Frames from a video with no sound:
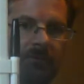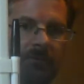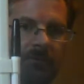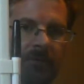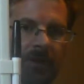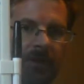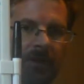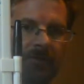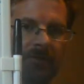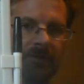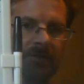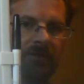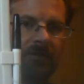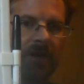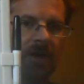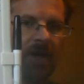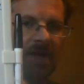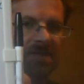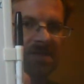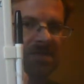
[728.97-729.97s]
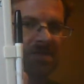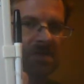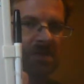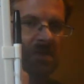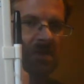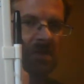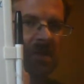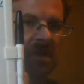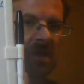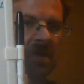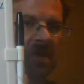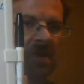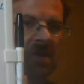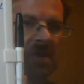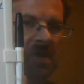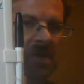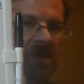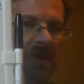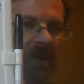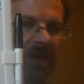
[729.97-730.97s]
Right? Cross. Okay.
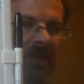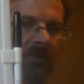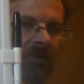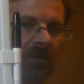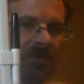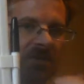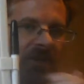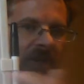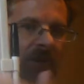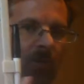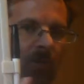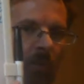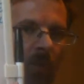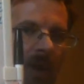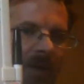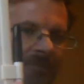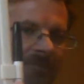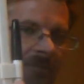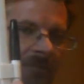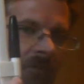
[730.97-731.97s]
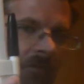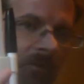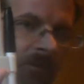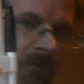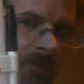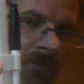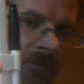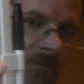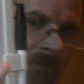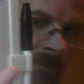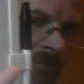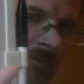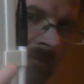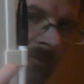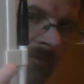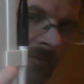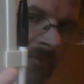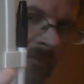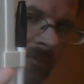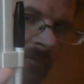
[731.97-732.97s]
Kind of looks like a waffle.
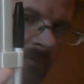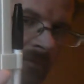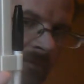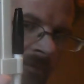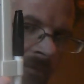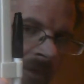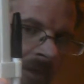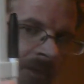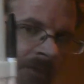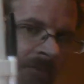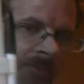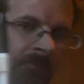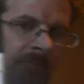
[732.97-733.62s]
Right?